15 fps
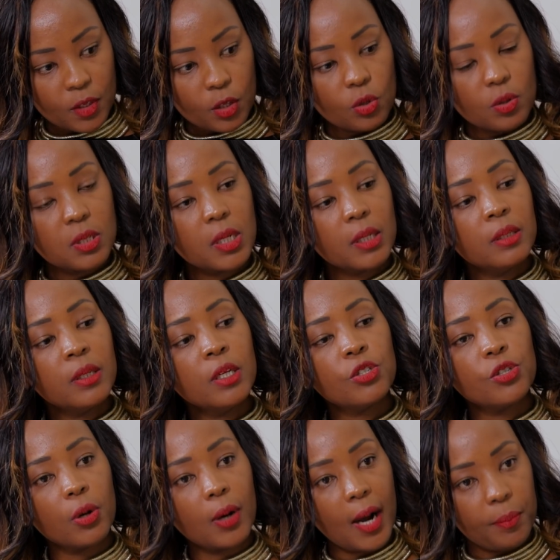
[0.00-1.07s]
You still need
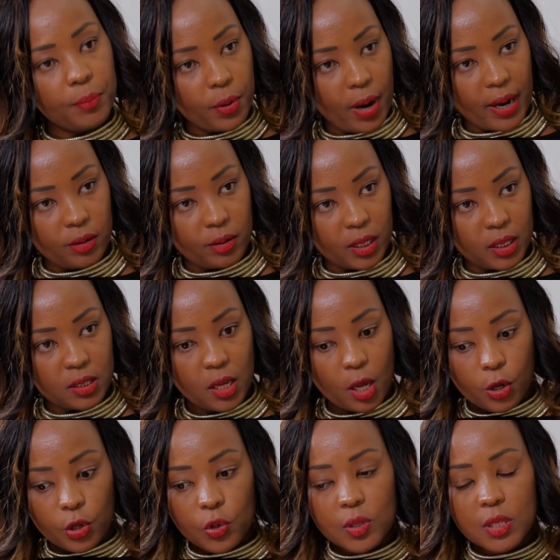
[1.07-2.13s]
your carbohydrates.
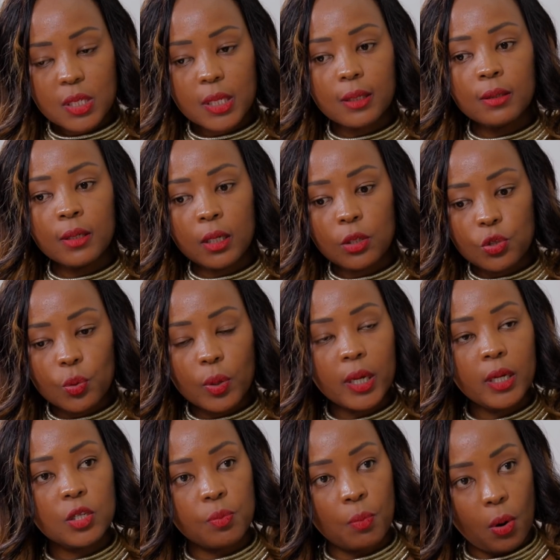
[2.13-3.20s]
You still need to
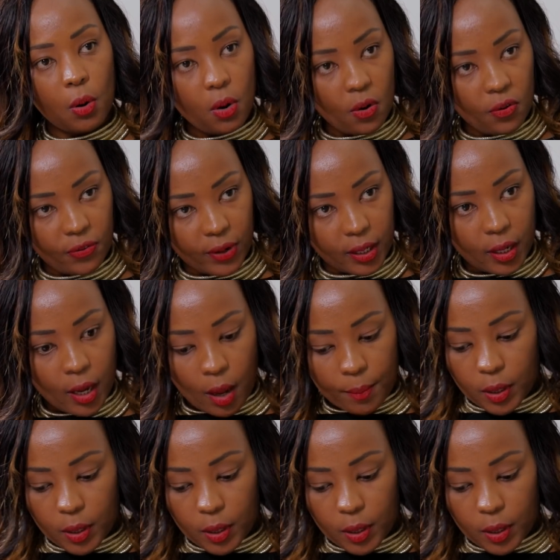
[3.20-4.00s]
eat more often